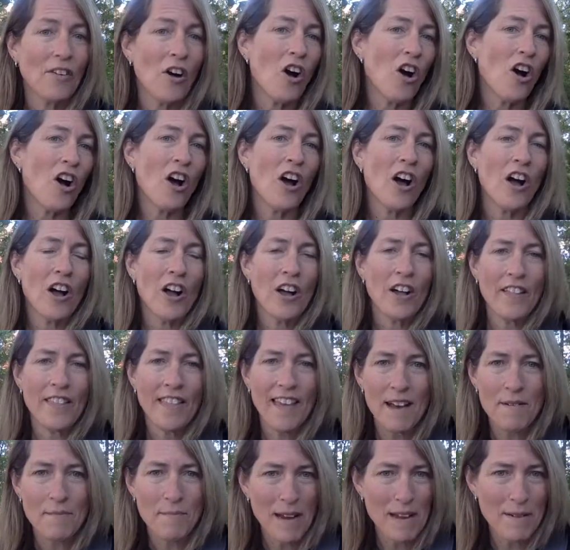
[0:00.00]
all
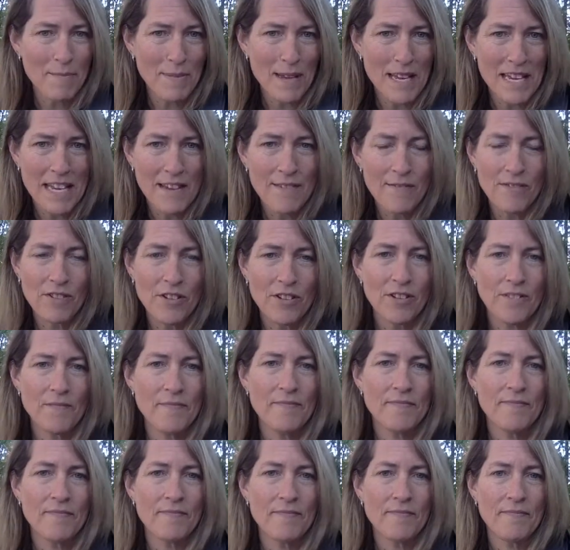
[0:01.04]
that might be evil,
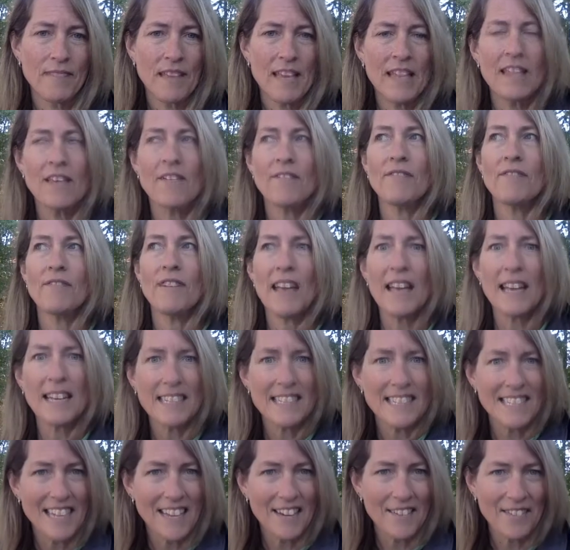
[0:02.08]
in the
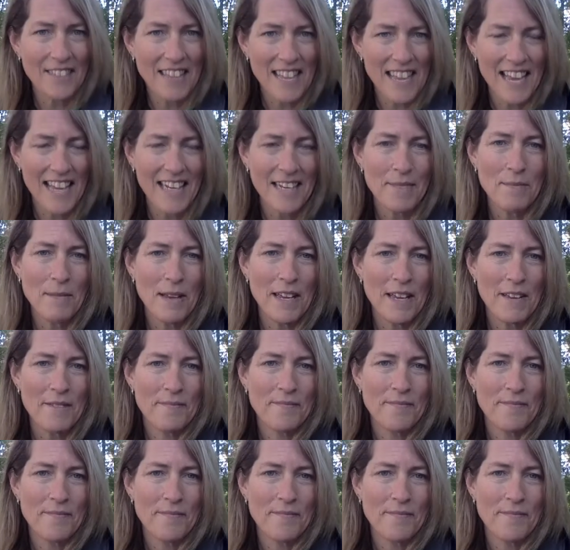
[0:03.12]
face of the enemy,